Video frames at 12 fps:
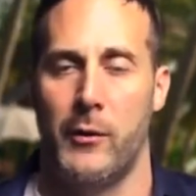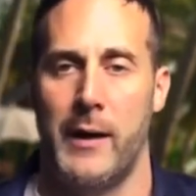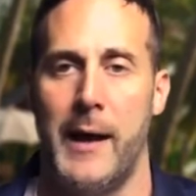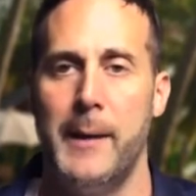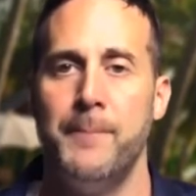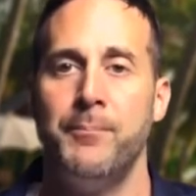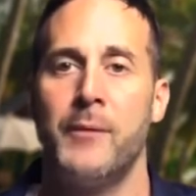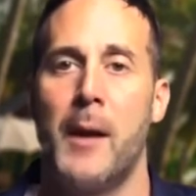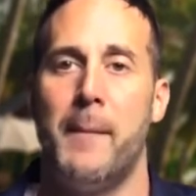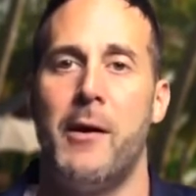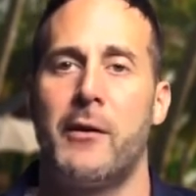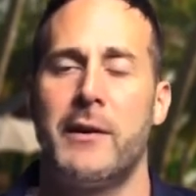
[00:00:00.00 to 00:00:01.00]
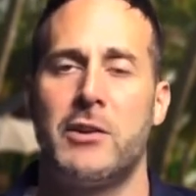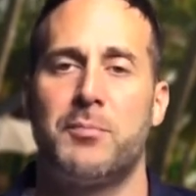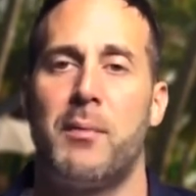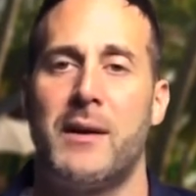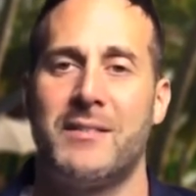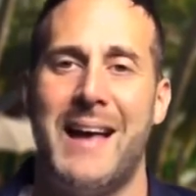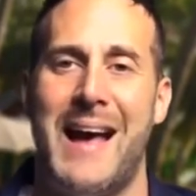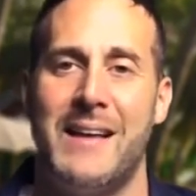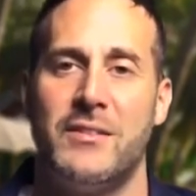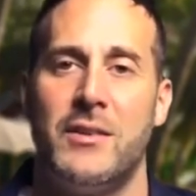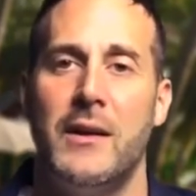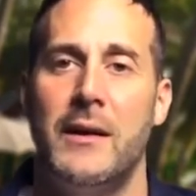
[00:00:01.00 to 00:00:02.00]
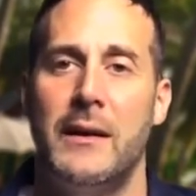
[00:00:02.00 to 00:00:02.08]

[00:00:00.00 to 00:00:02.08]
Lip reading: okay? American Express has